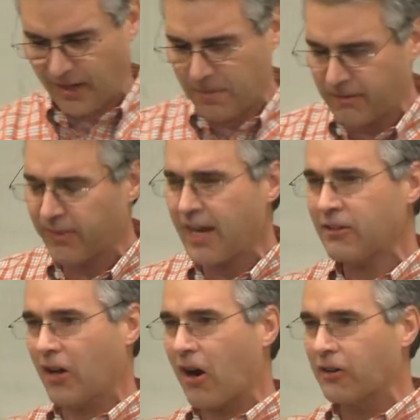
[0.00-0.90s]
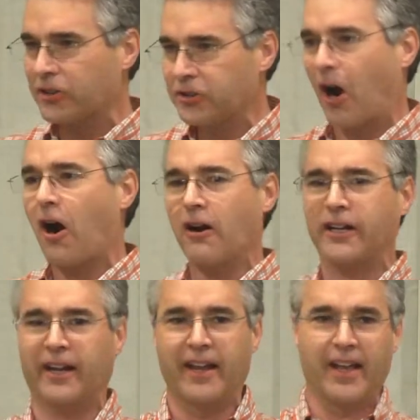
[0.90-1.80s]
I mean, things are
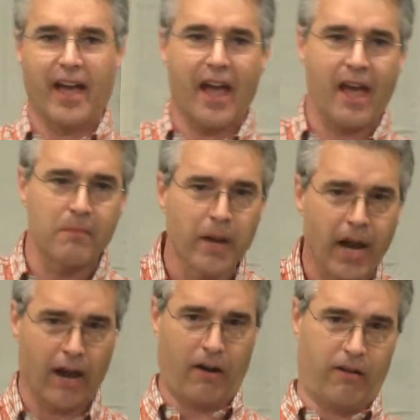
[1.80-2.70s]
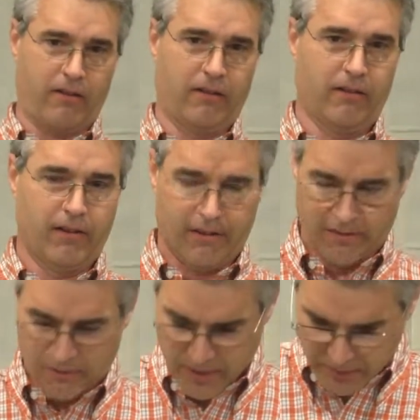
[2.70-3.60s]
stark and bare
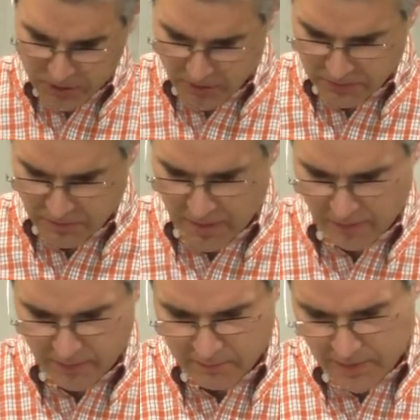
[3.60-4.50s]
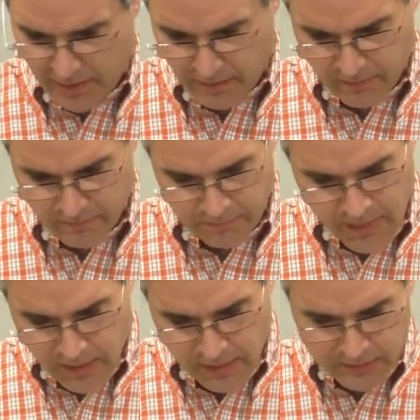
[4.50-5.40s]
when he talks about them.
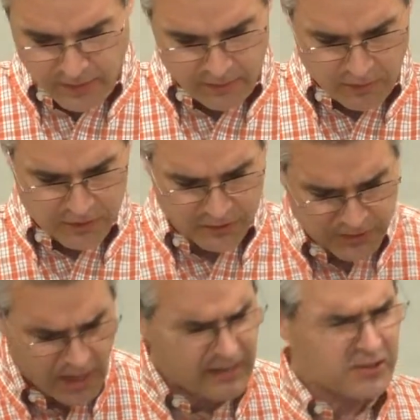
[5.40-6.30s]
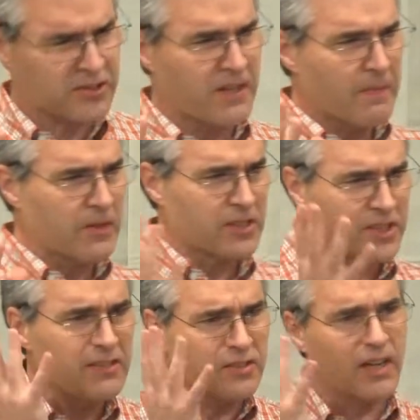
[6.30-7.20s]
There's a sense
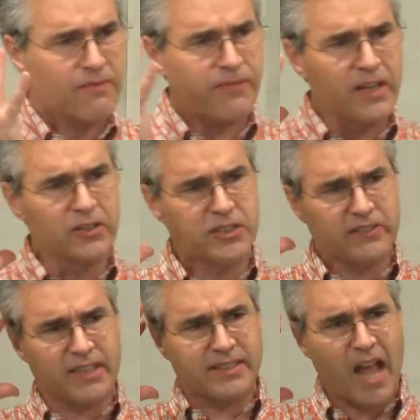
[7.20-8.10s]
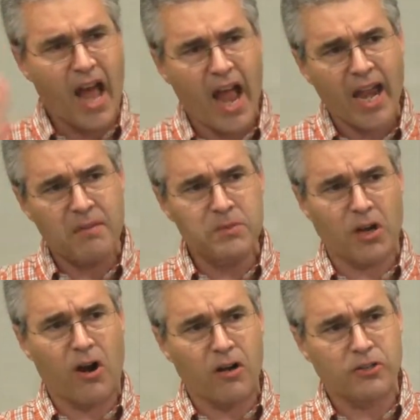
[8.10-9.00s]
that he feels that the times
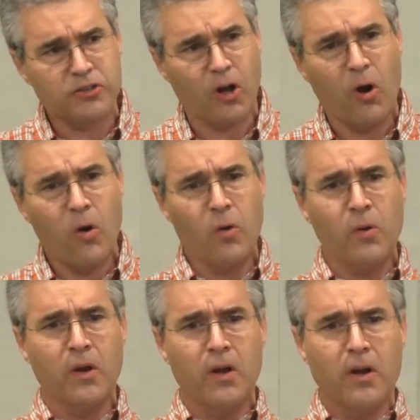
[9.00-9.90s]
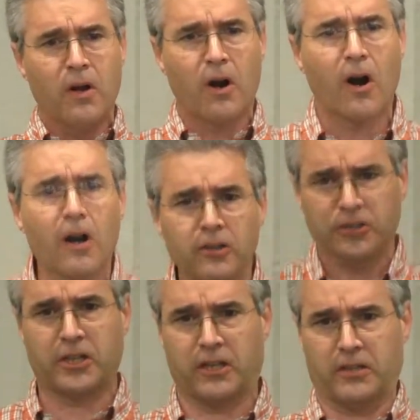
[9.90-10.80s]
are so
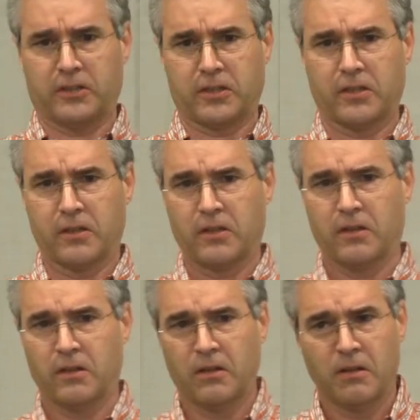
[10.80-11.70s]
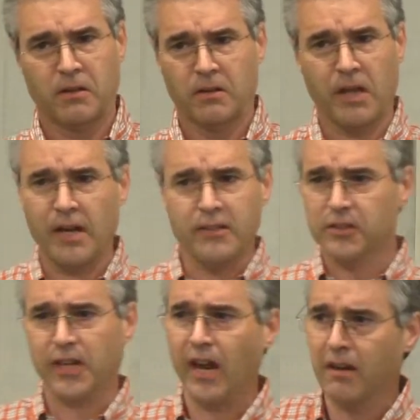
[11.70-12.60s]
urgent that he
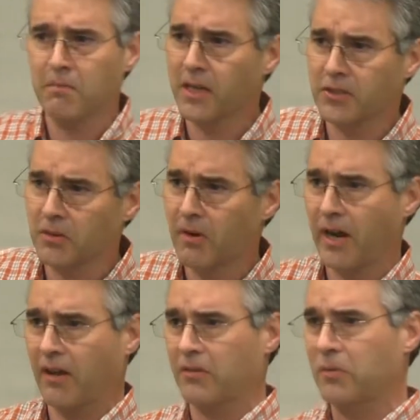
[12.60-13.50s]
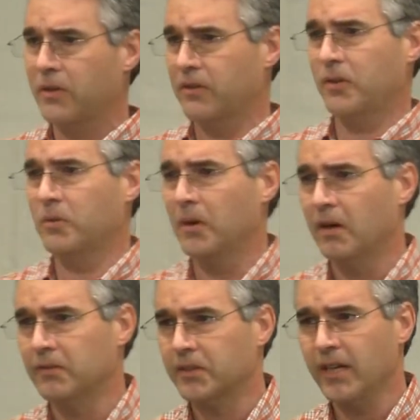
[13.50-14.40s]
just can't mess around with nuance.